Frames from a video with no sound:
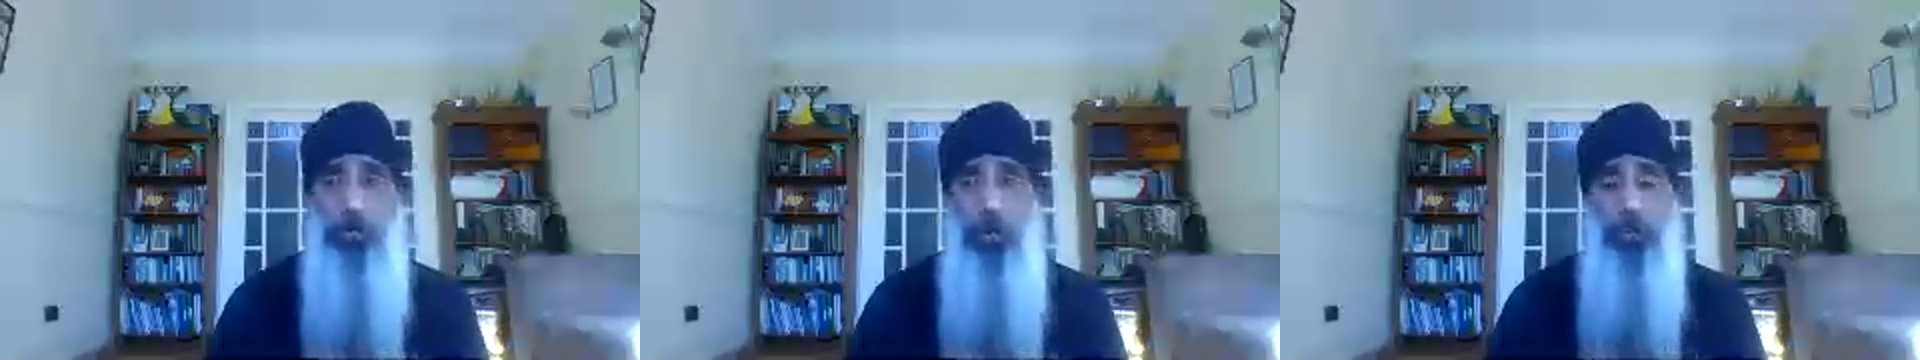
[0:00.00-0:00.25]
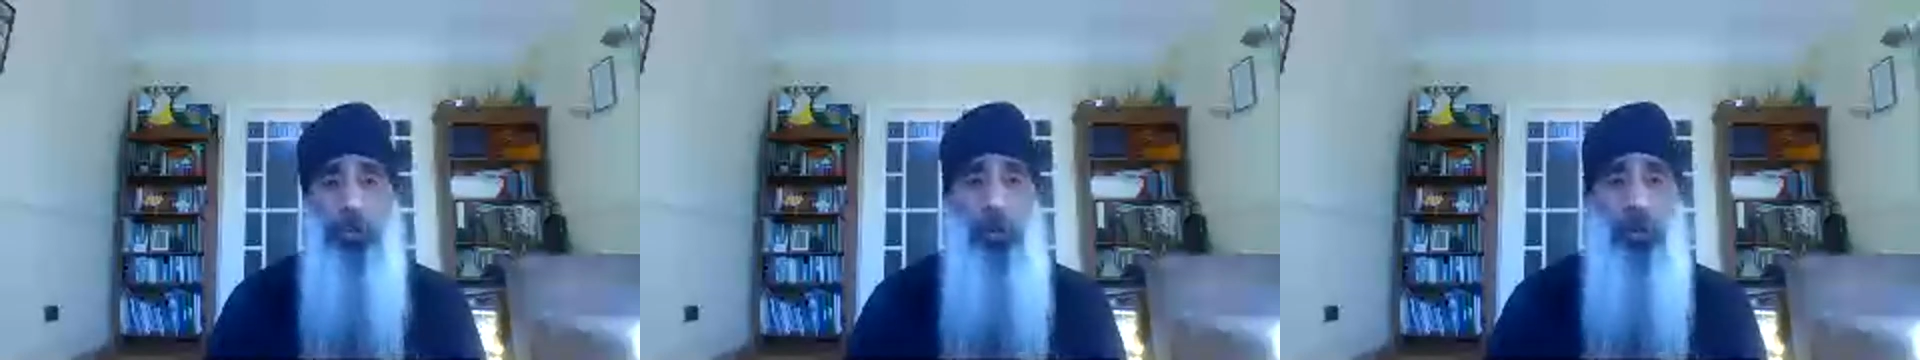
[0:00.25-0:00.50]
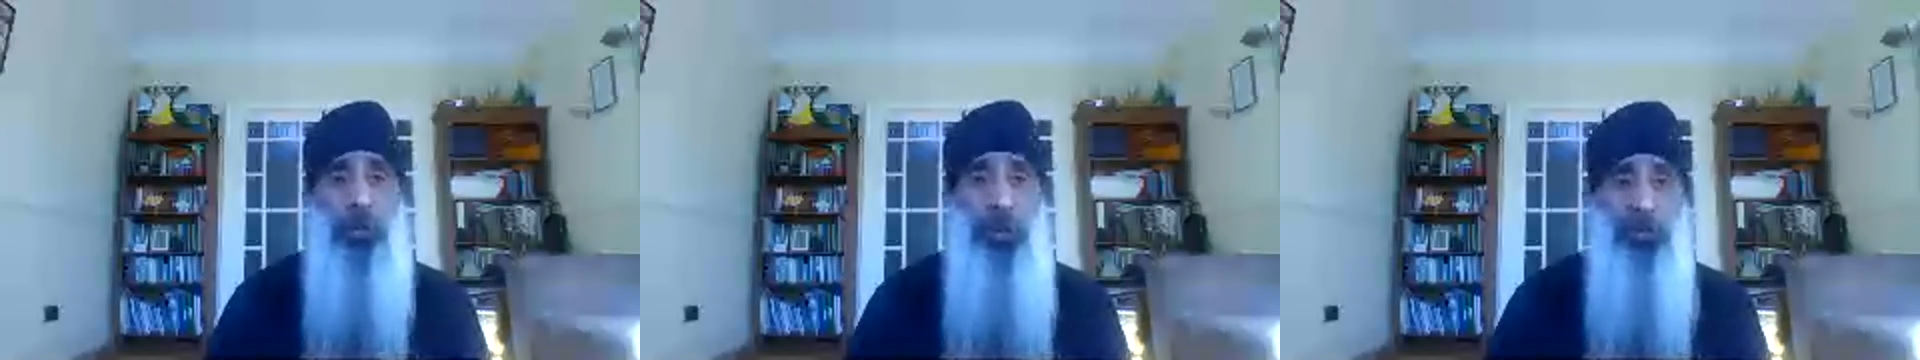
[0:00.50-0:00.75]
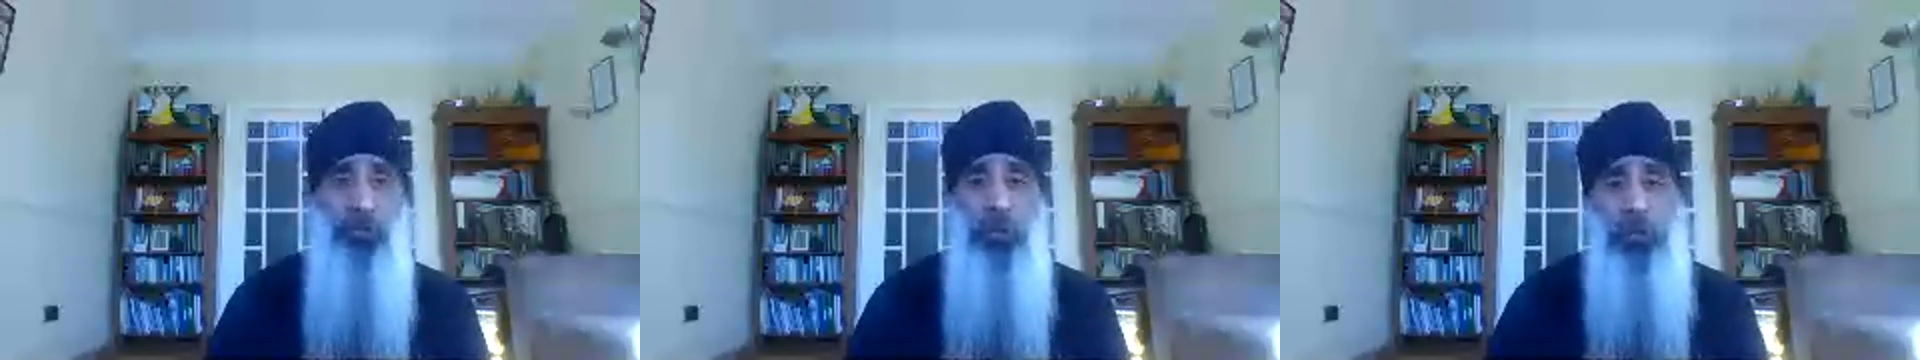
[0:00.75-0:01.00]
often
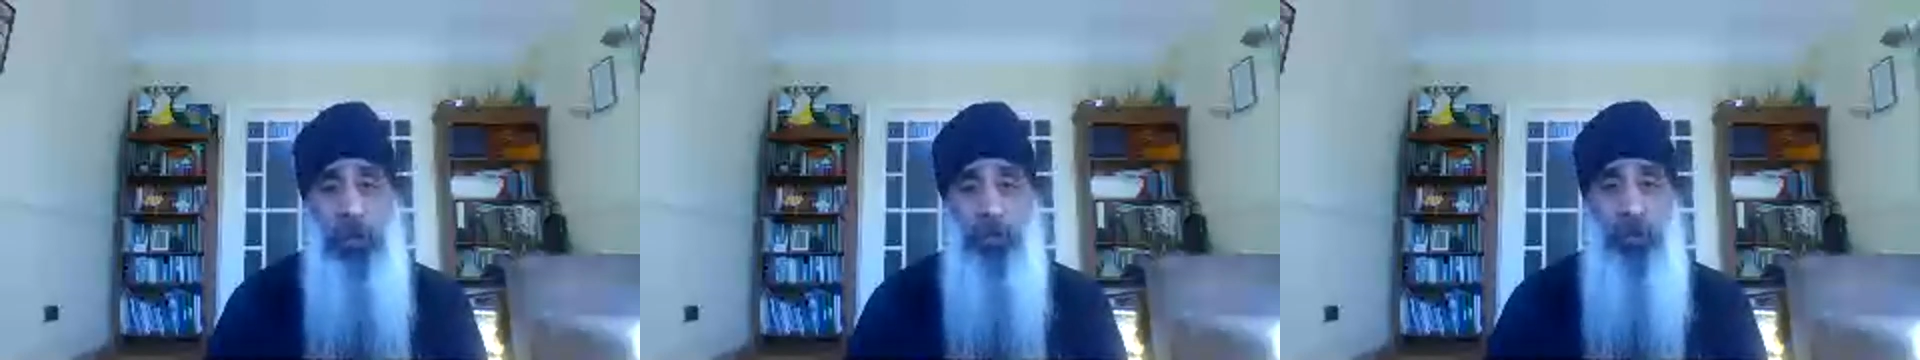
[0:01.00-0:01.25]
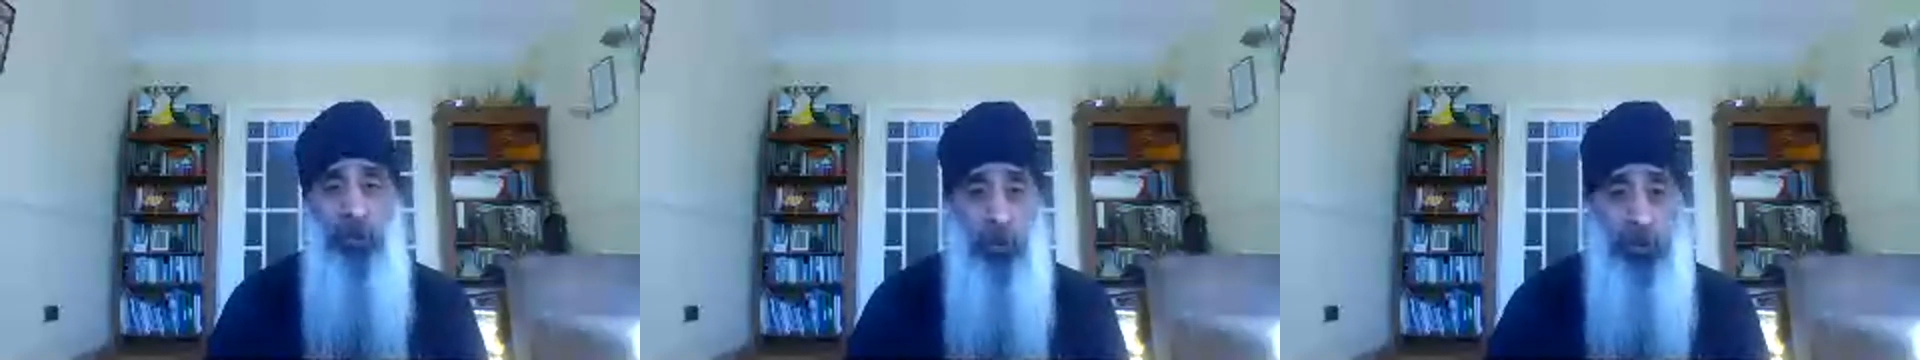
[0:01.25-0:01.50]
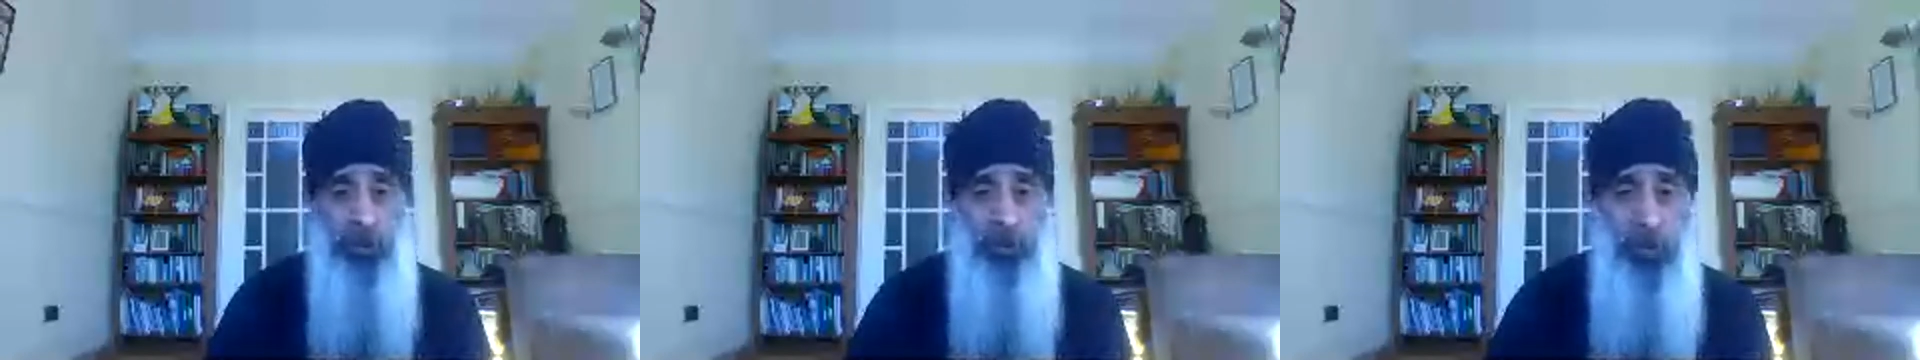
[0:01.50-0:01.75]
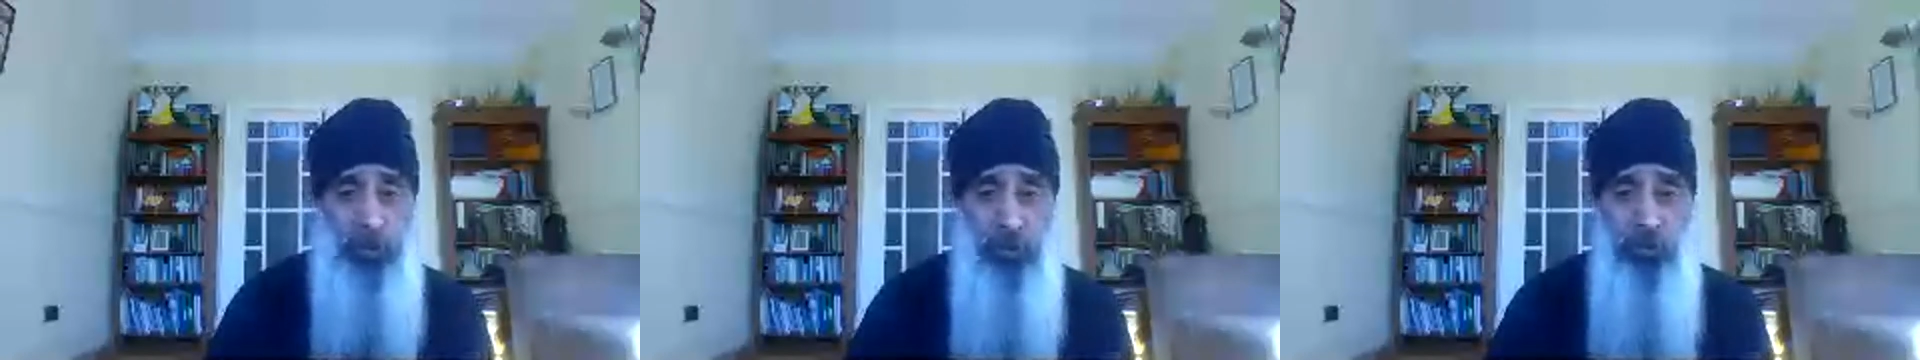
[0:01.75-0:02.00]
your government has told
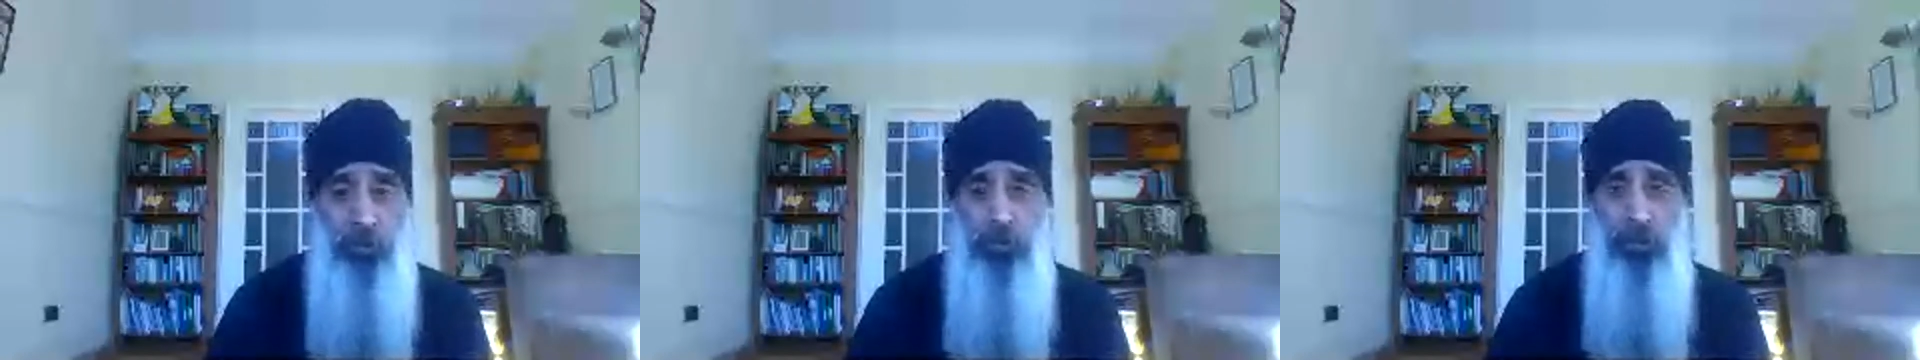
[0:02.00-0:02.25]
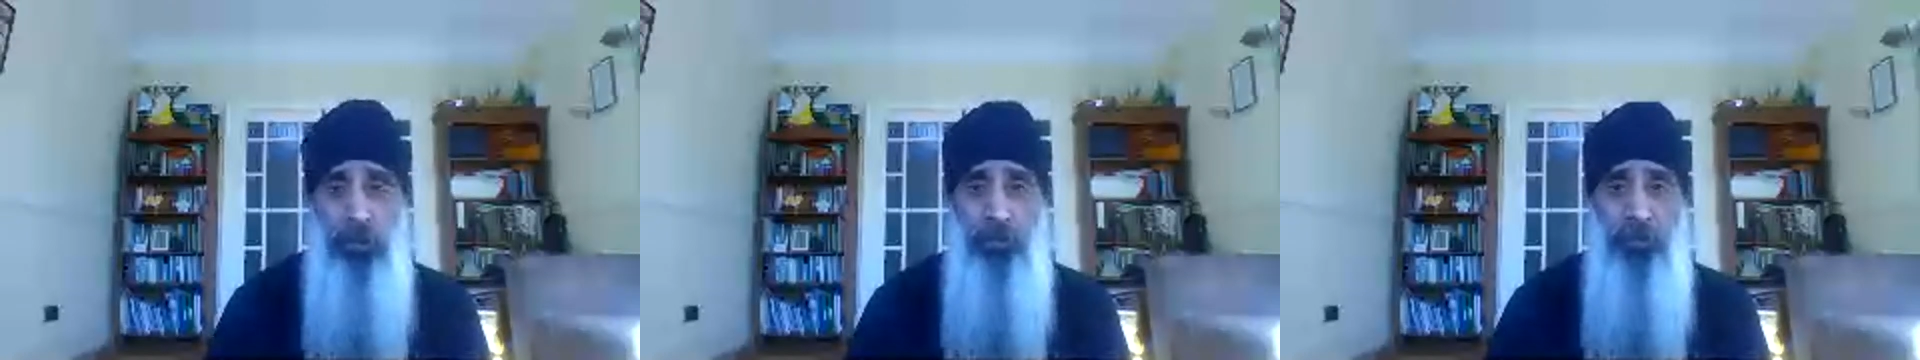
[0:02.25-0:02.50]
you the truth.